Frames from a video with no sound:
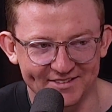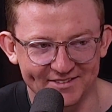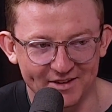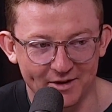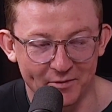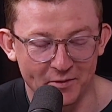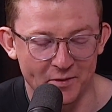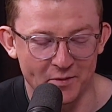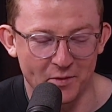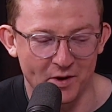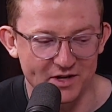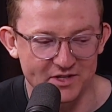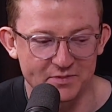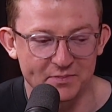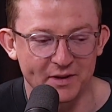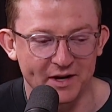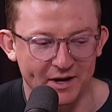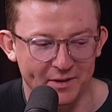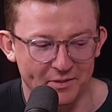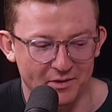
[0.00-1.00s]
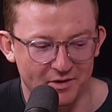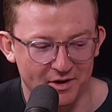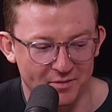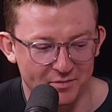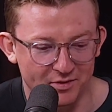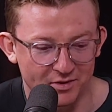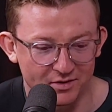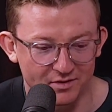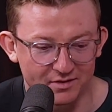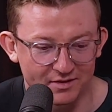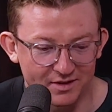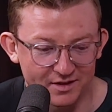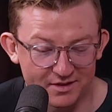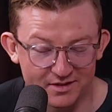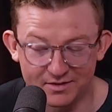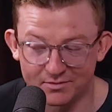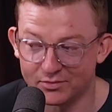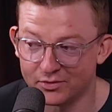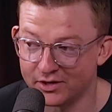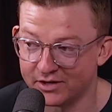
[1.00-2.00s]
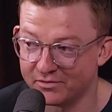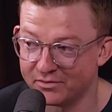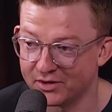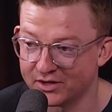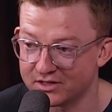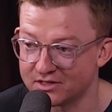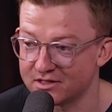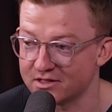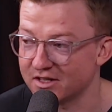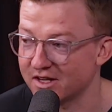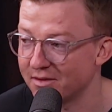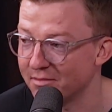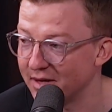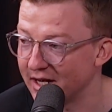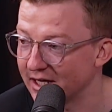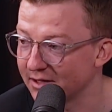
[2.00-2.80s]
And we might spin up our own pod at some point if Burgers doesn't come back.